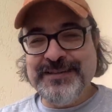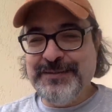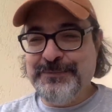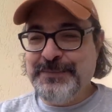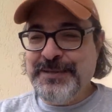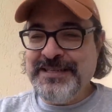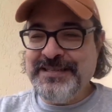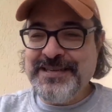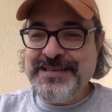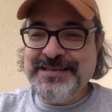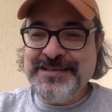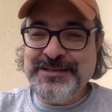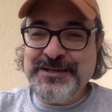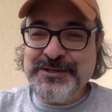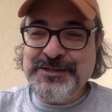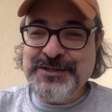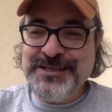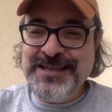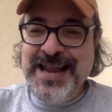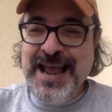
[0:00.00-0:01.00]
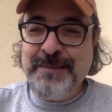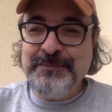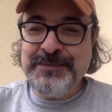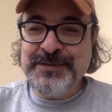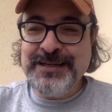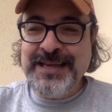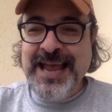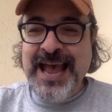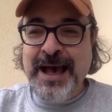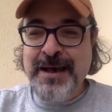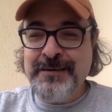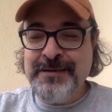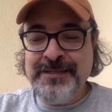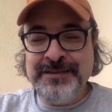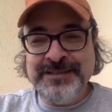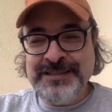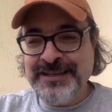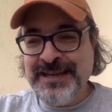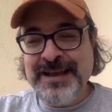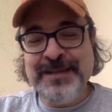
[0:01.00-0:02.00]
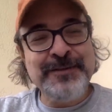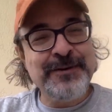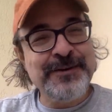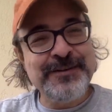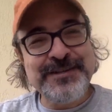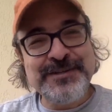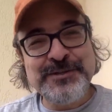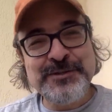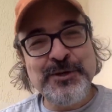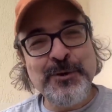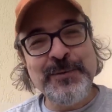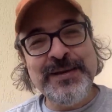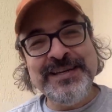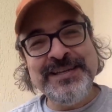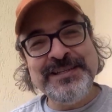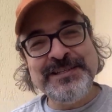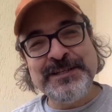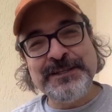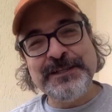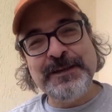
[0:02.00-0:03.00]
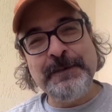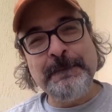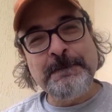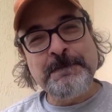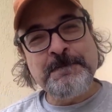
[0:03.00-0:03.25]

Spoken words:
And pieces just snap together just so easily.